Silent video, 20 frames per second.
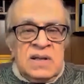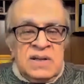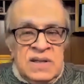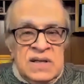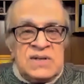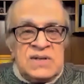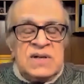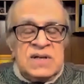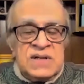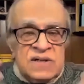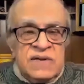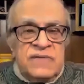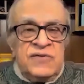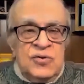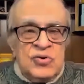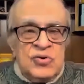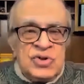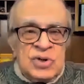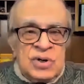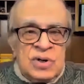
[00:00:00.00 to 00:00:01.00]
This is the
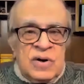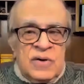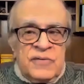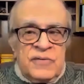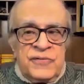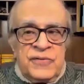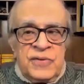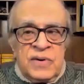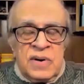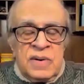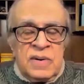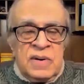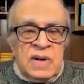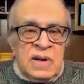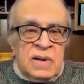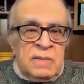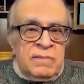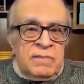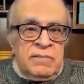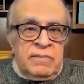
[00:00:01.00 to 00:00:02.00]
future of
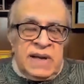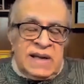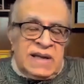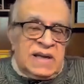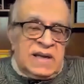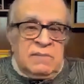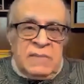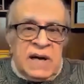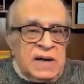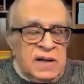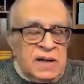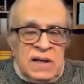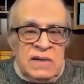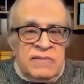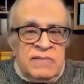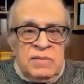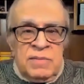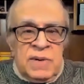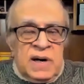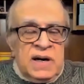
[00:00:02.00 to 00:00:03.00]
making money.
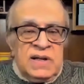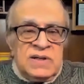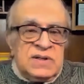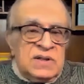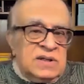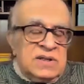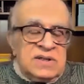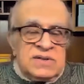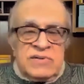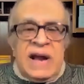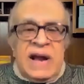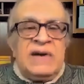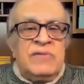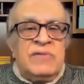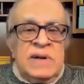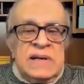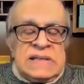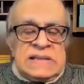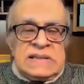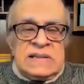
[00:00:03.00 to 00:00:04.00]
Everybody's in this rat
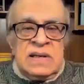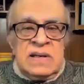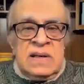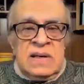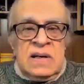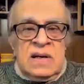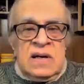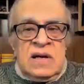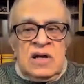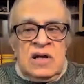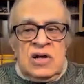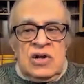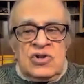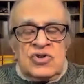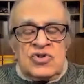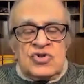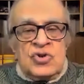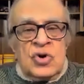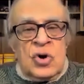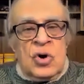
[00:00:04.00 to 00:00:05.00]
race.
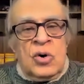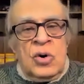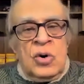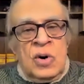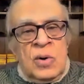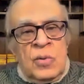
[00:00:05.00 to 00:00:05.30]
So,